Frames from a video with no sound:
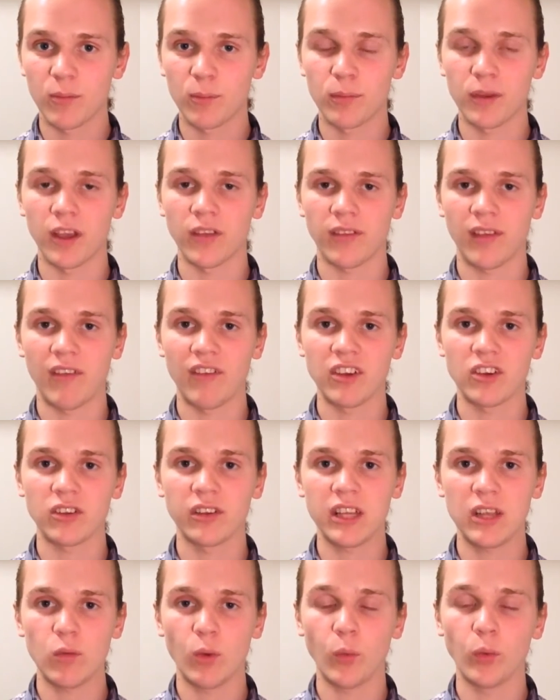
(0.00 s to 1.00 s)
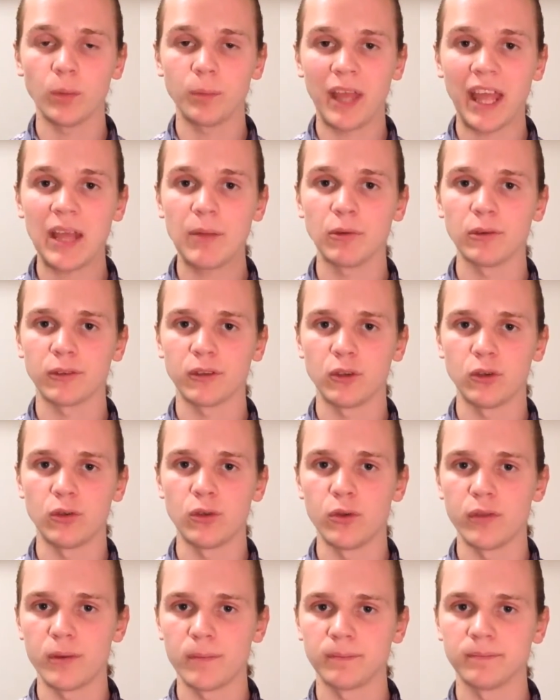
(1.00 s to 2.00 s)
because eventually we will be able to
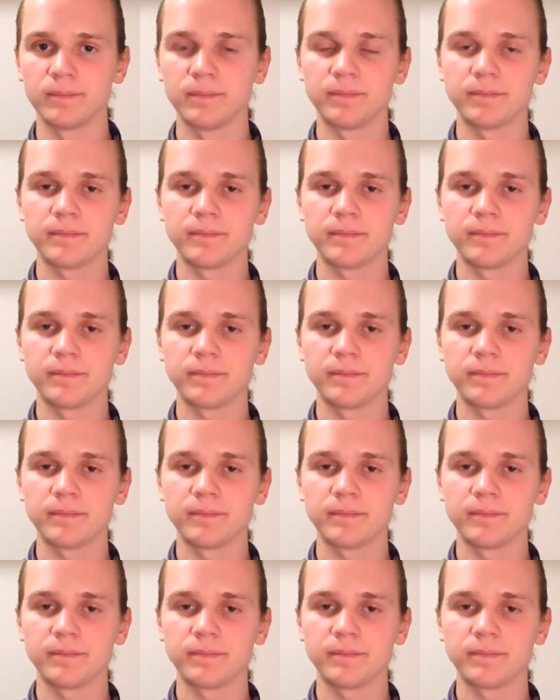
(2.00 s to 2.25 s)
do them.